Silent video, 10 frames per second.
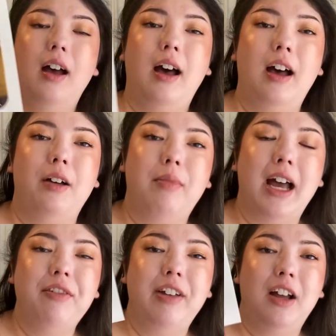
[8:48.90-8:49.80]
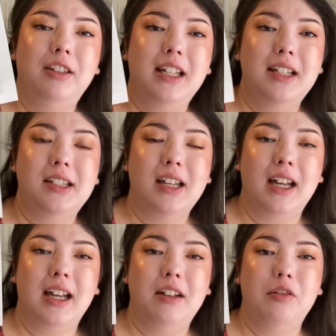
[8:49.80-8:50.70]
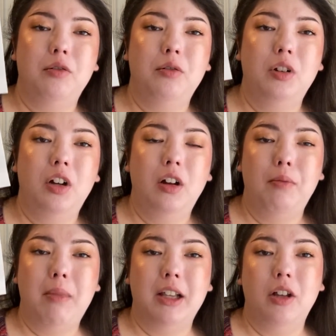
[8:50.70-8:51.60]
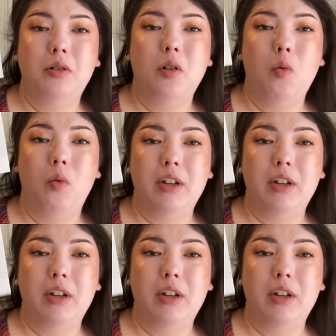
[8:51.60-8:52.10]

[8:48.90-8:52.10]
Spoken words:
I found this at my local